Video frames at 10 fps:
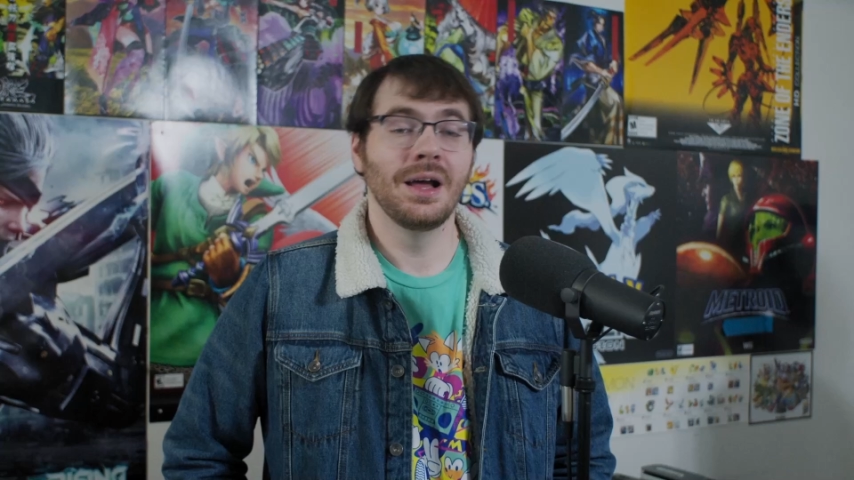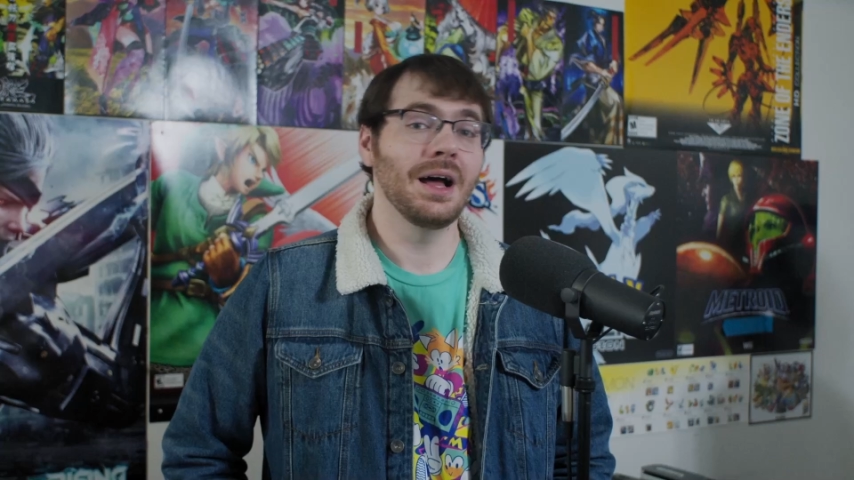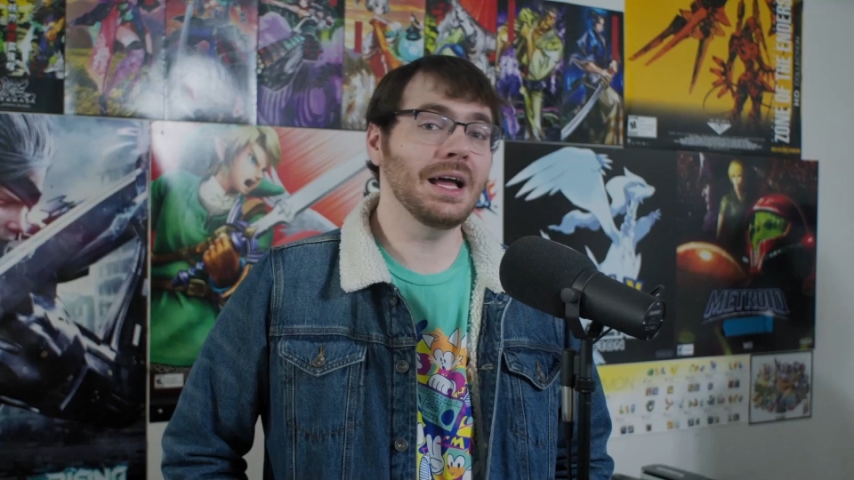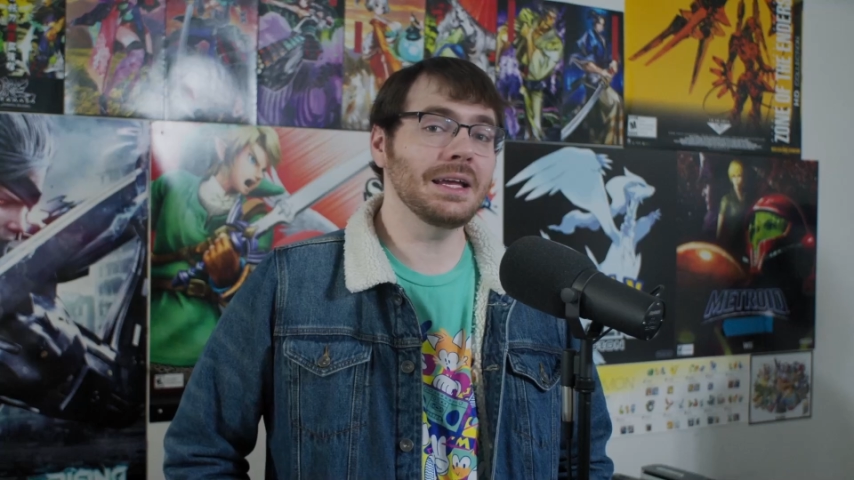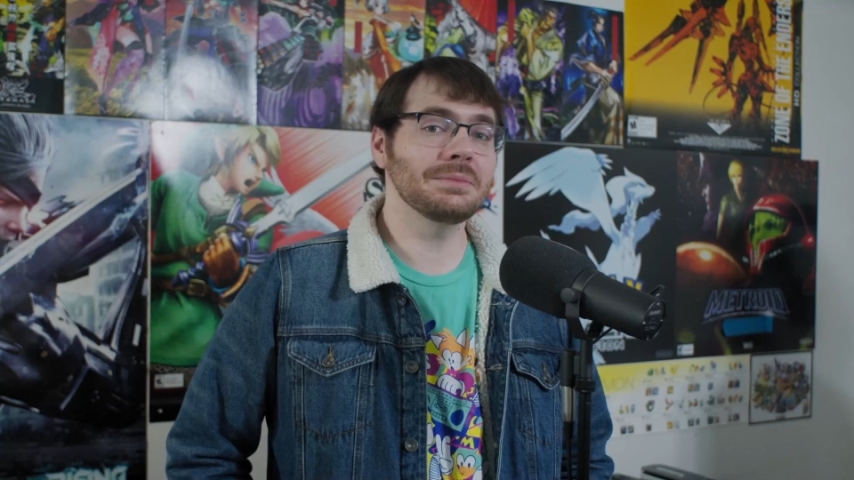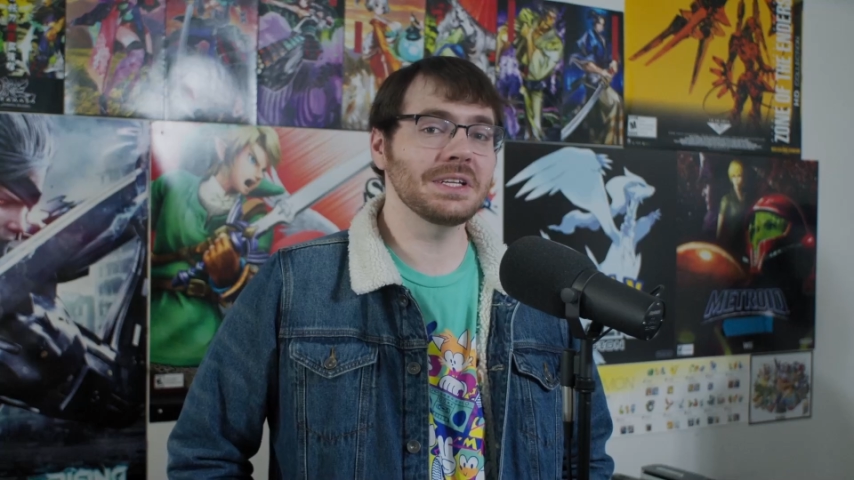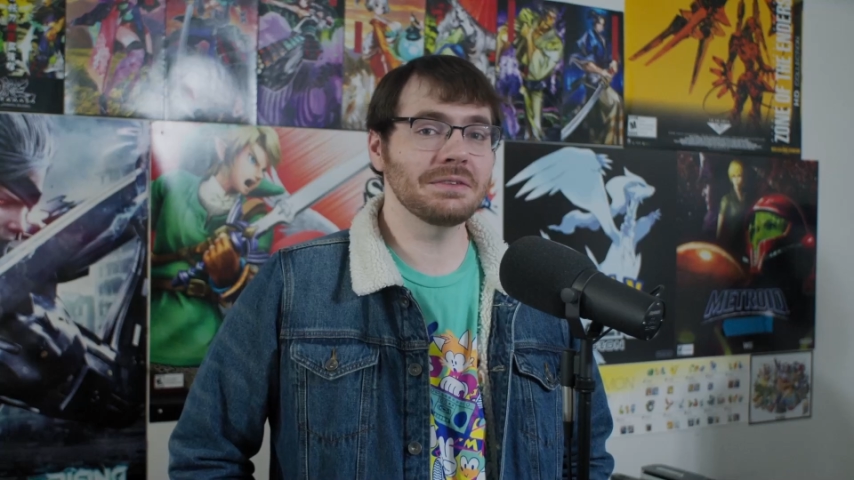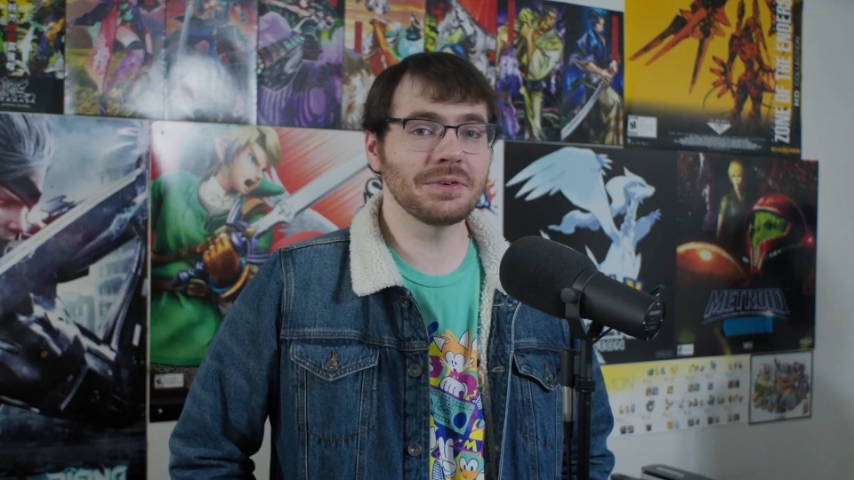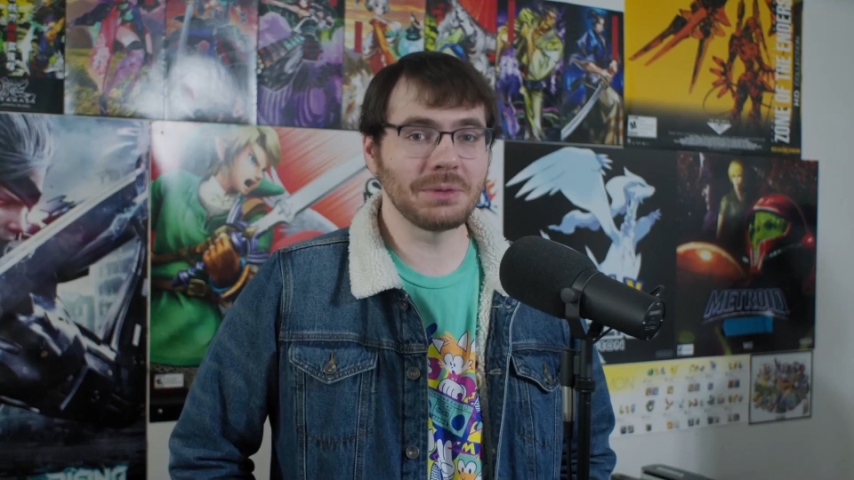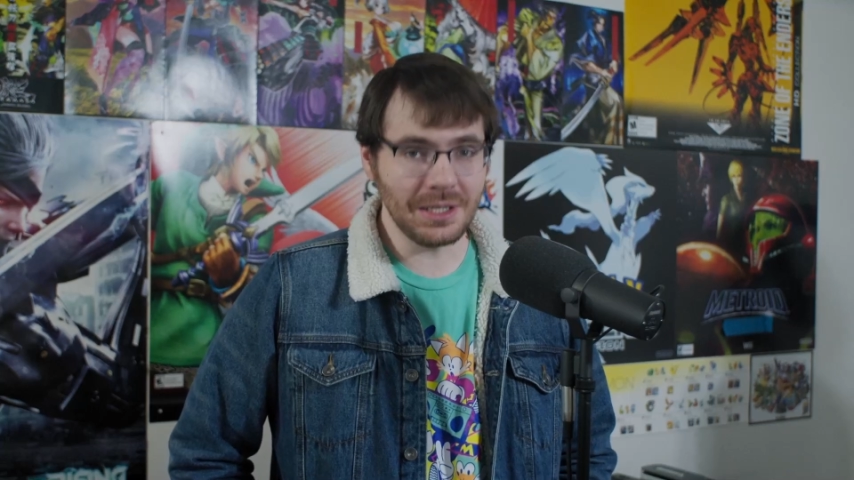Hi, I'm Dan
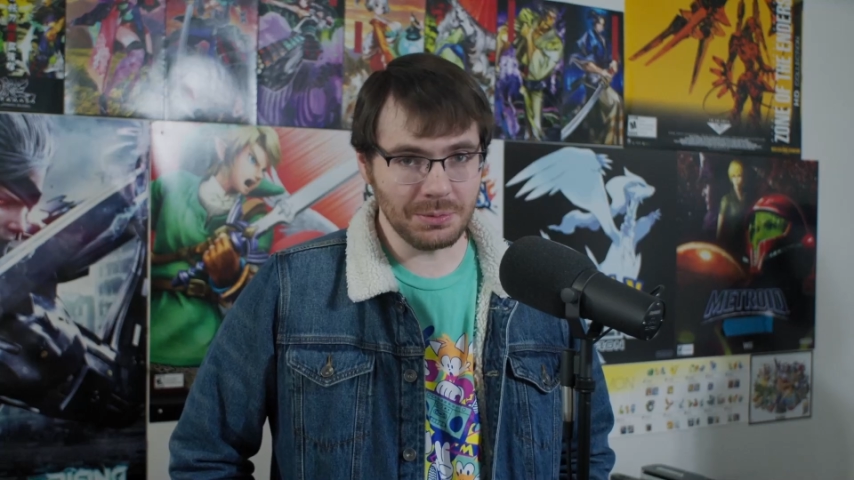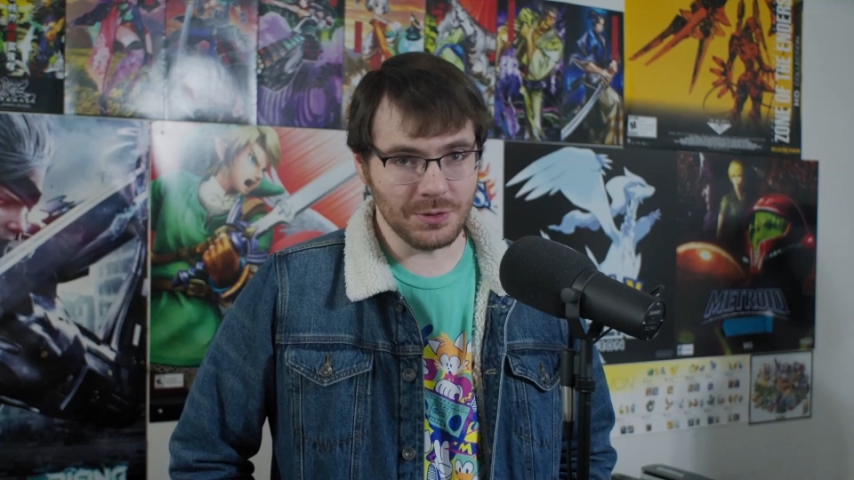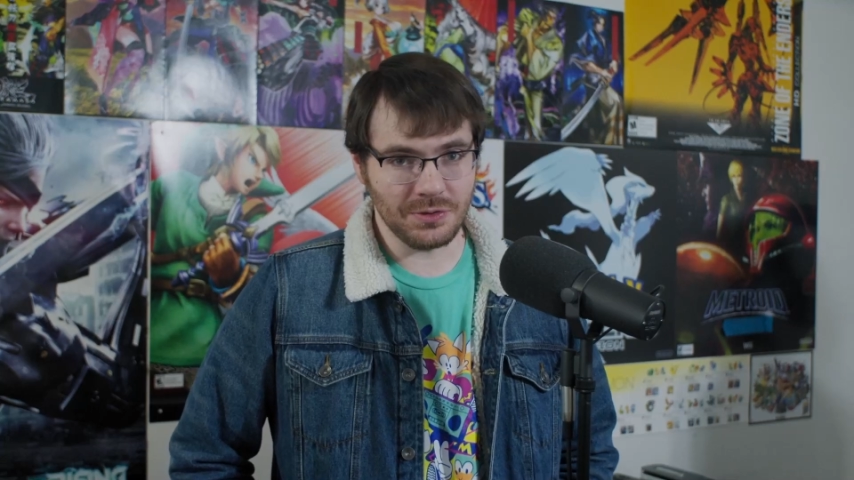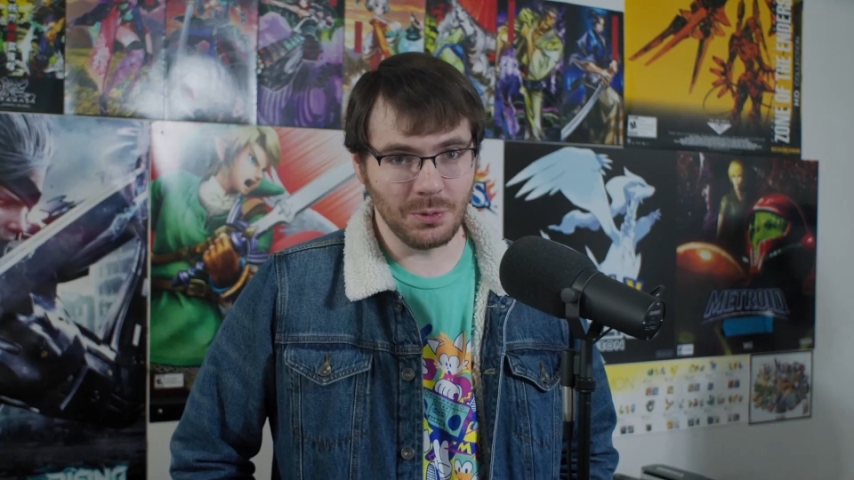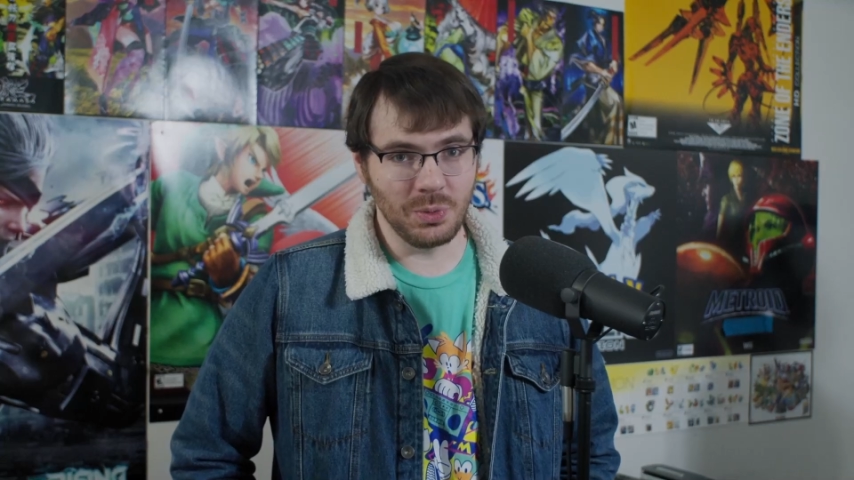from GigaBoots.